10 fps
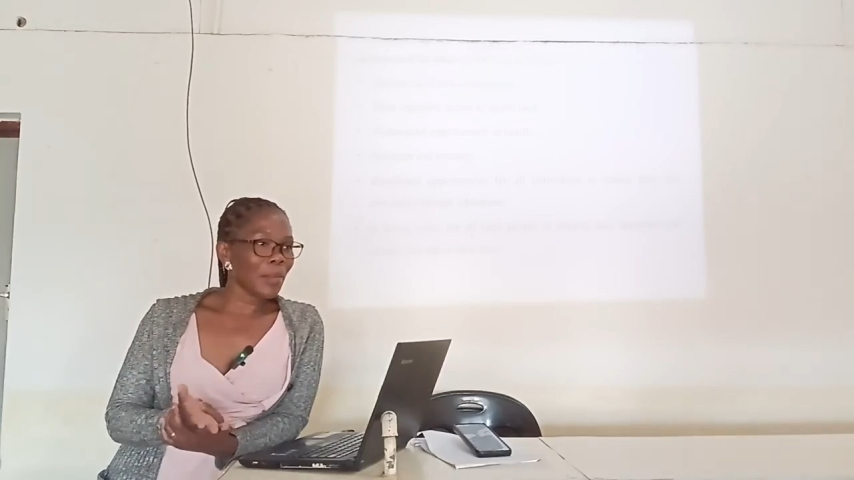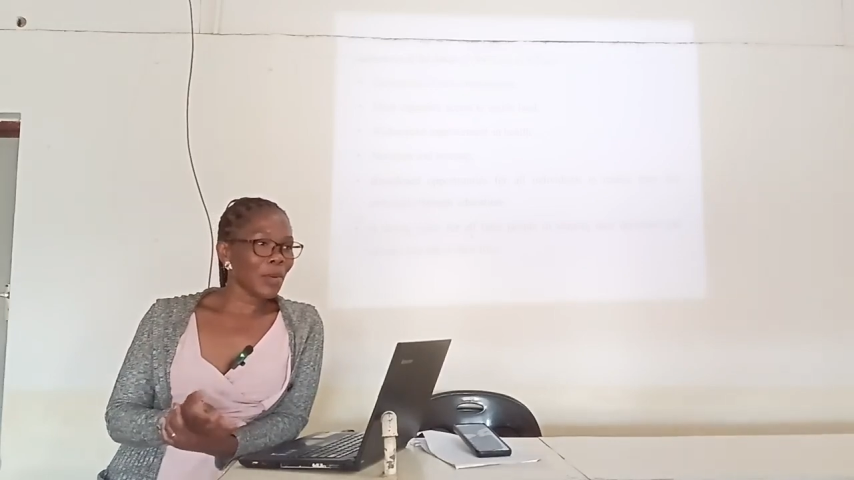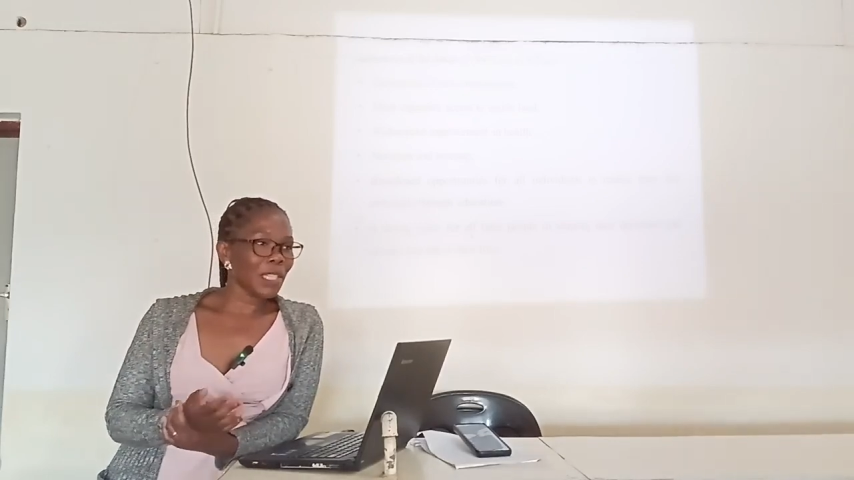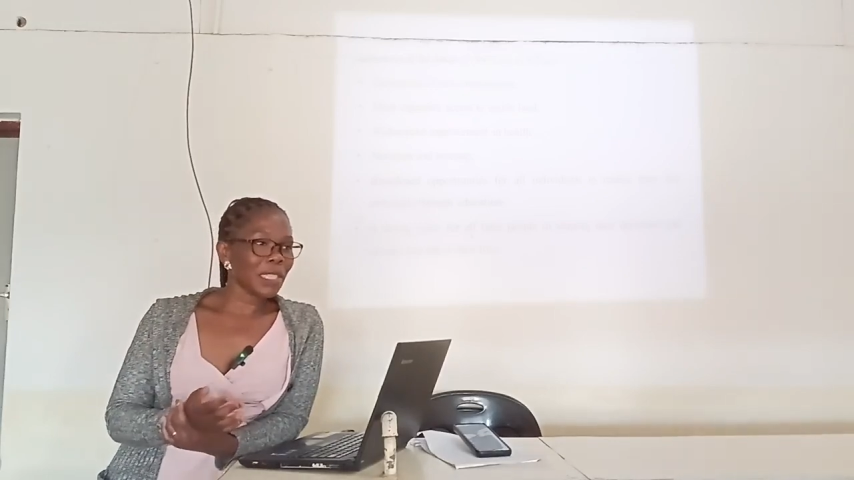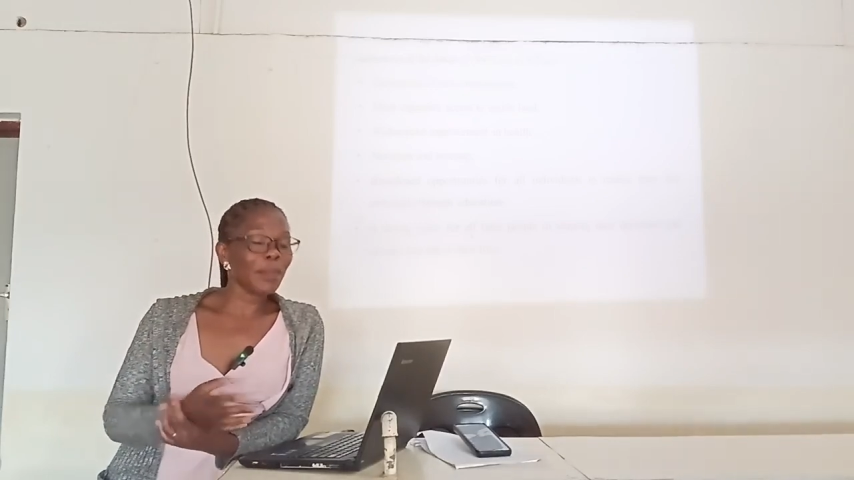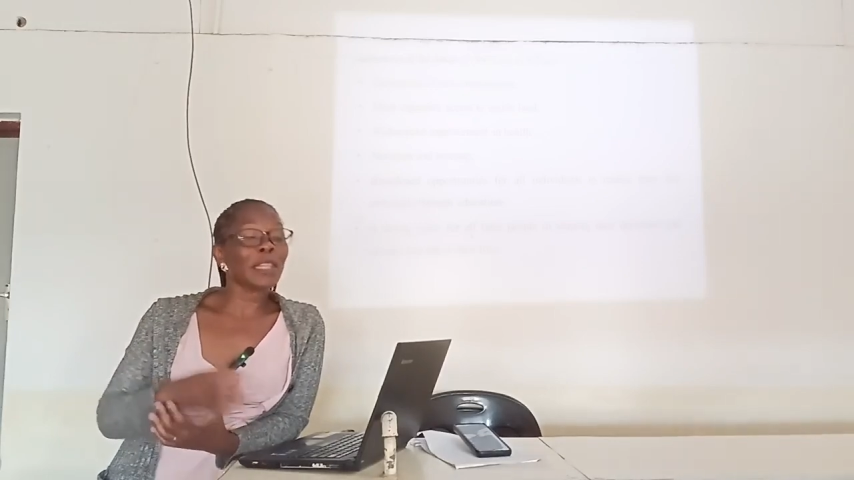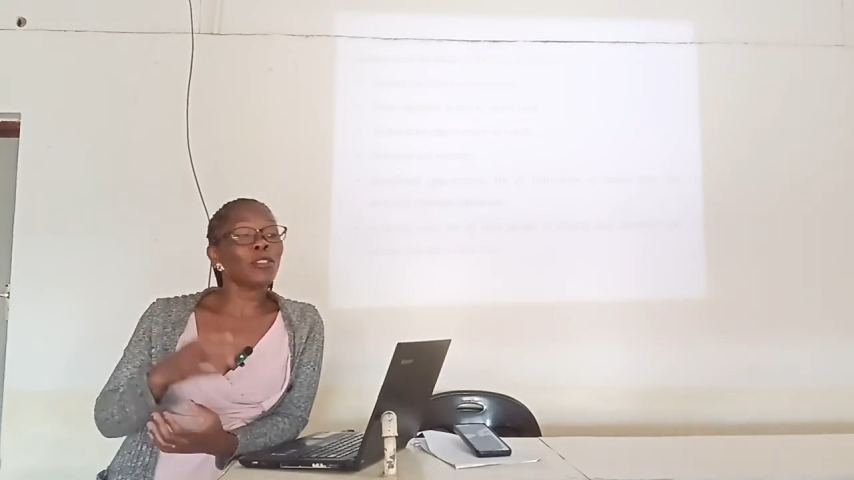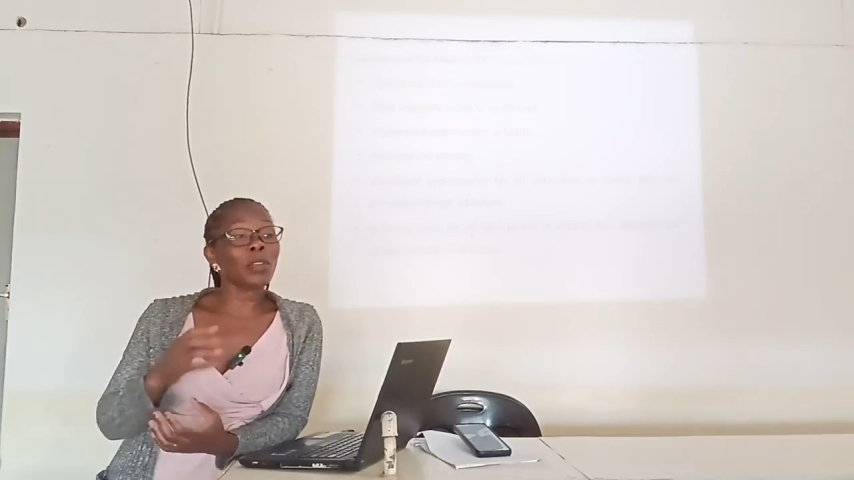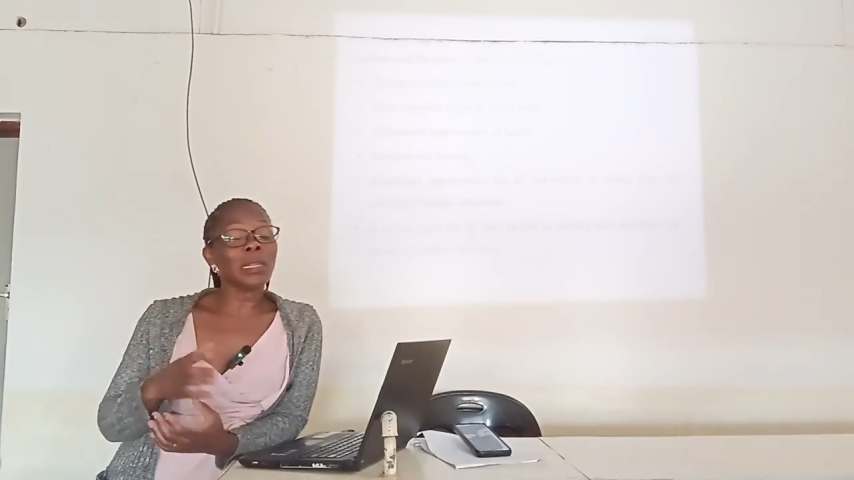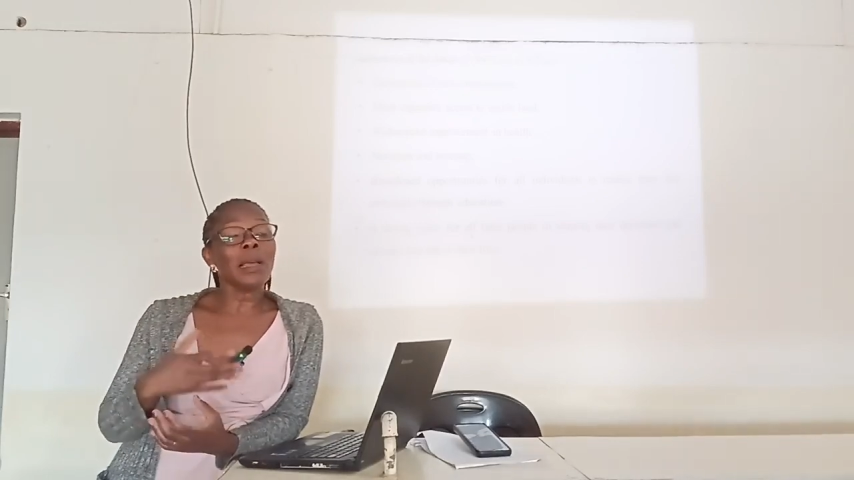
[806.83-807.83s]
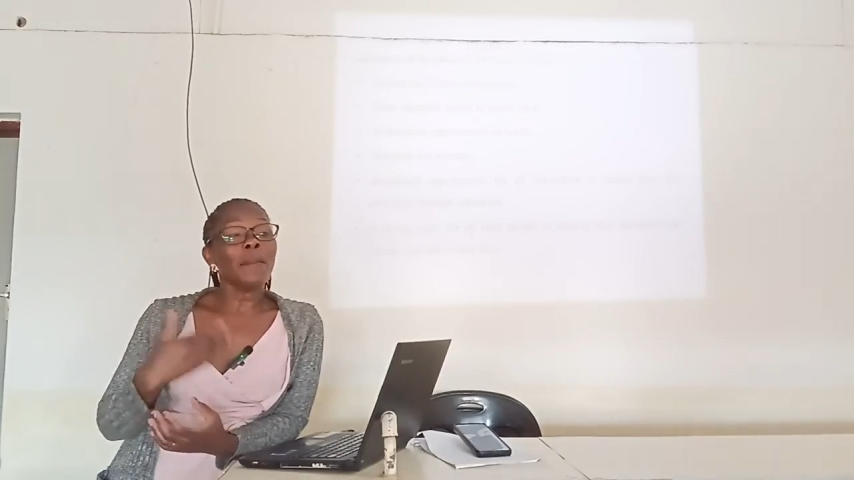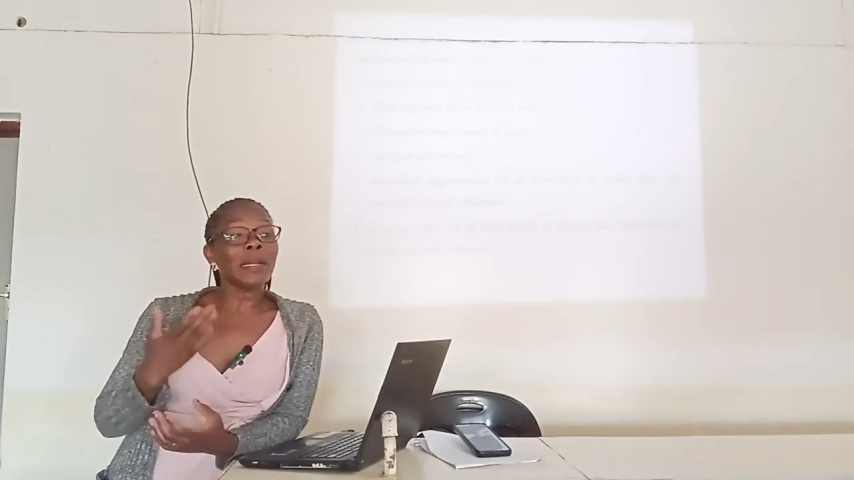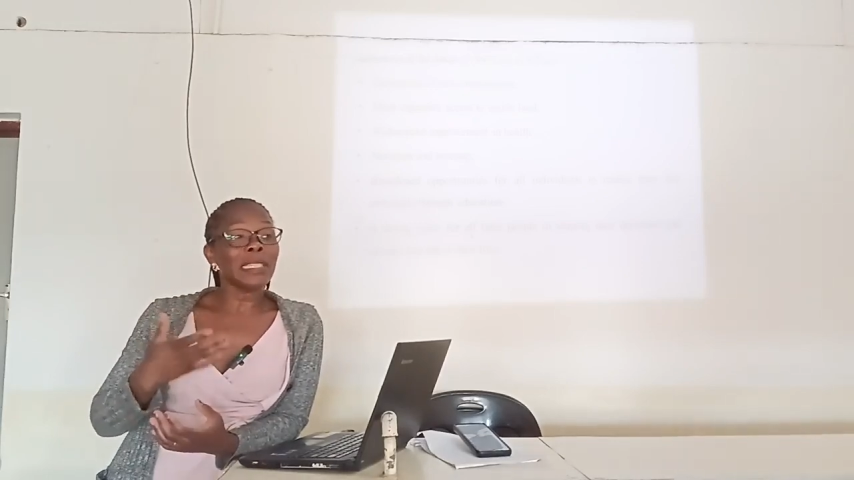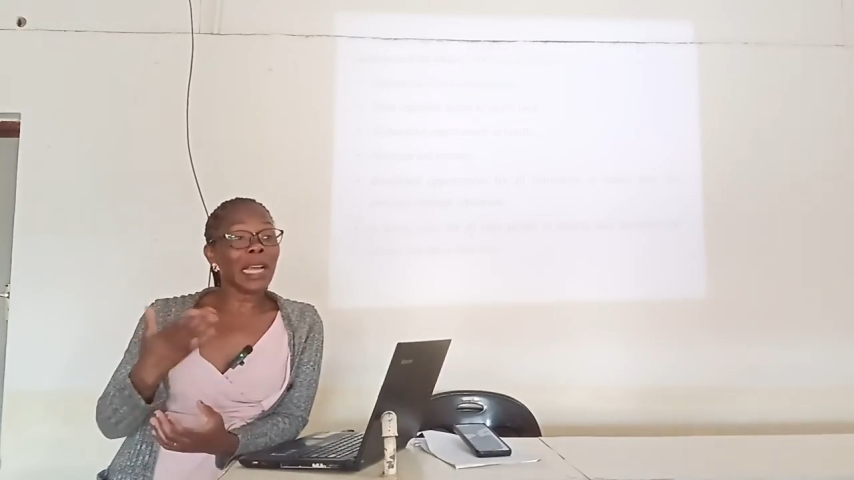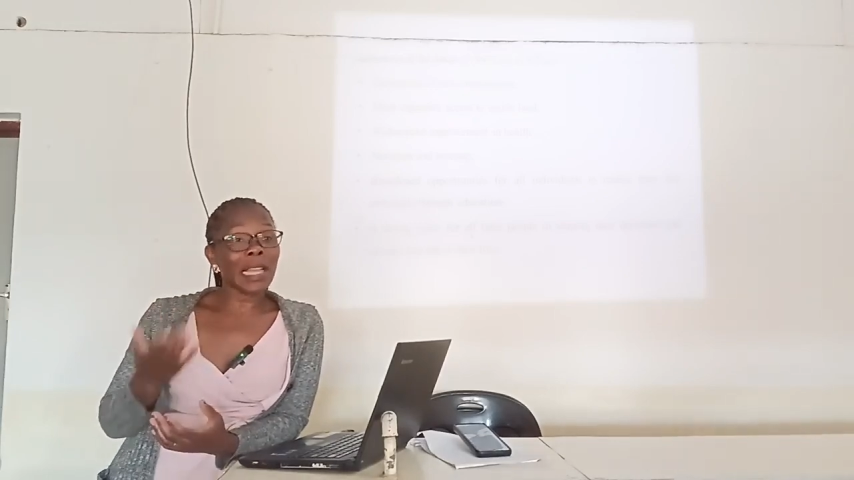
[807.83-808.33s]
police, but in
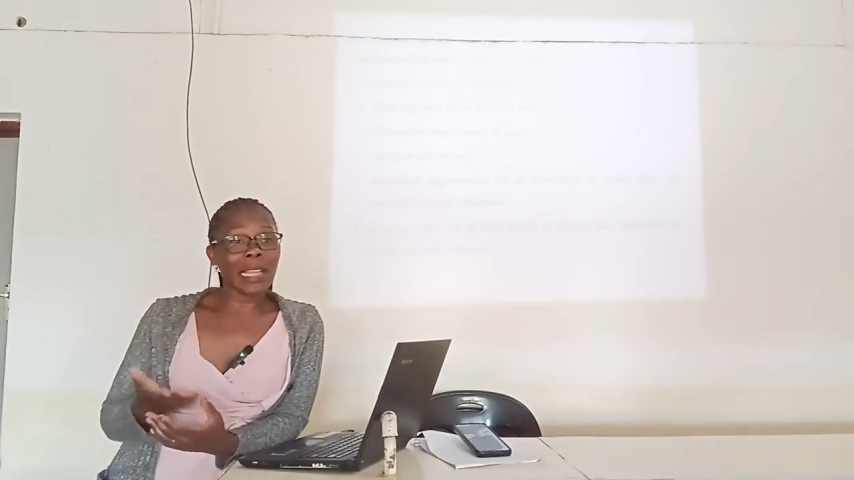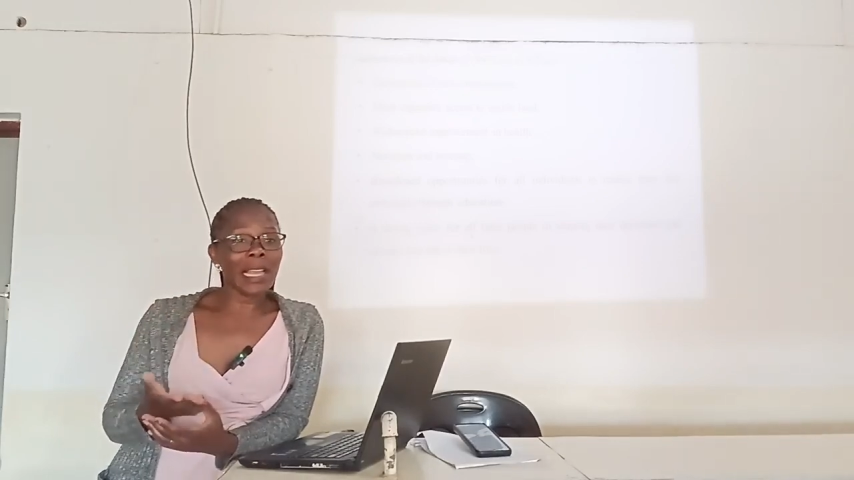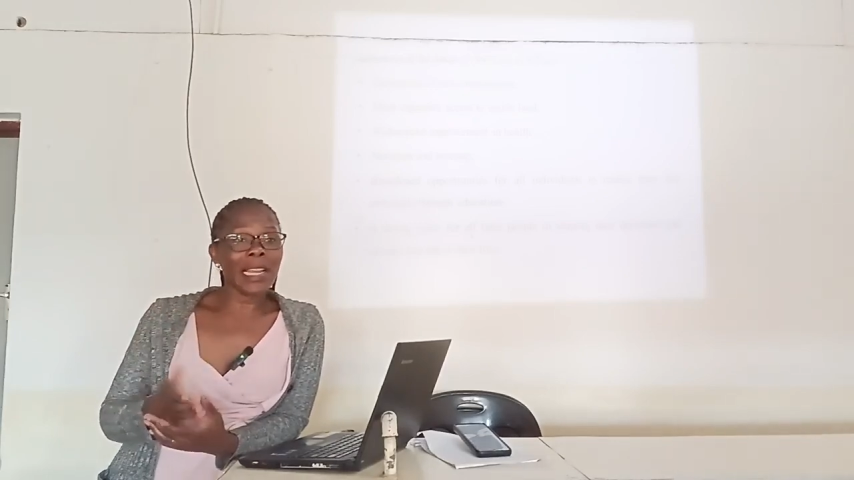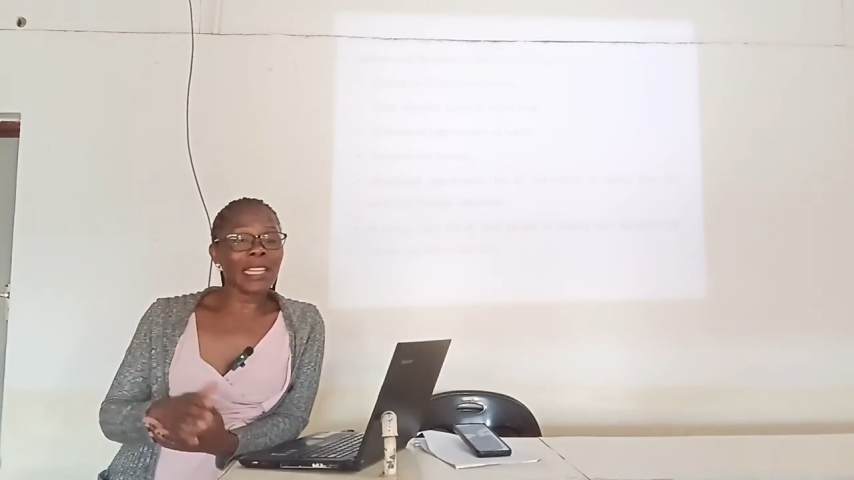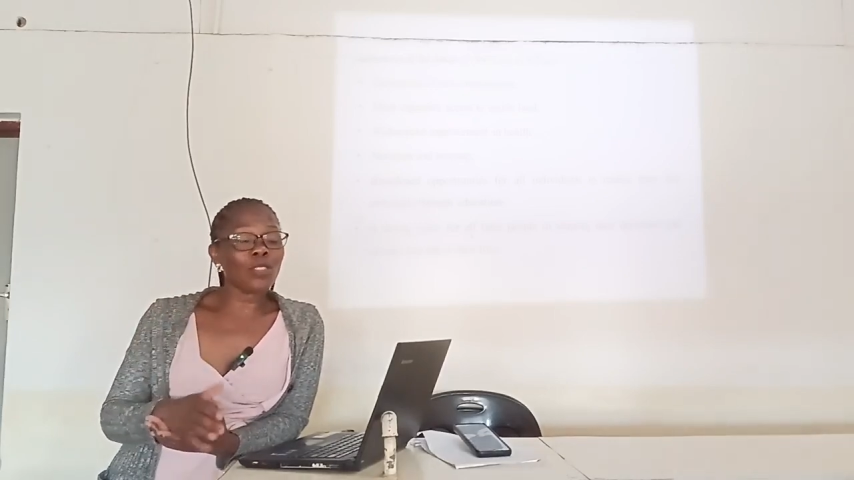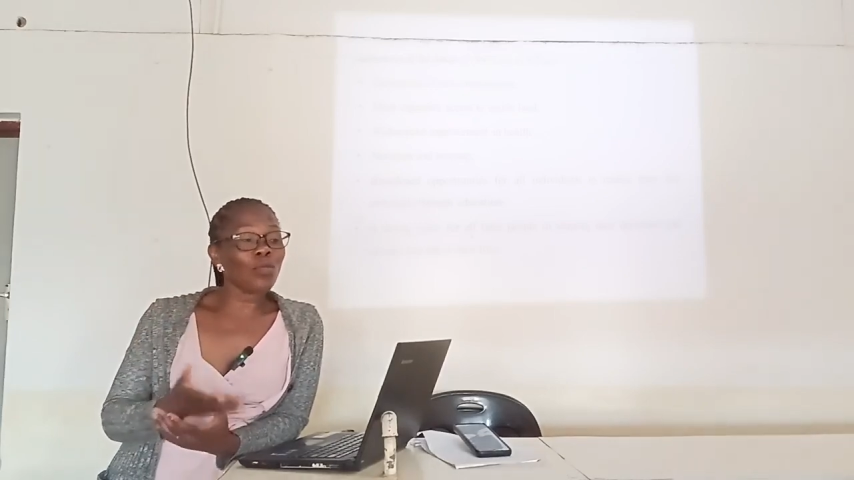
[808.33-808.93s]
other areas,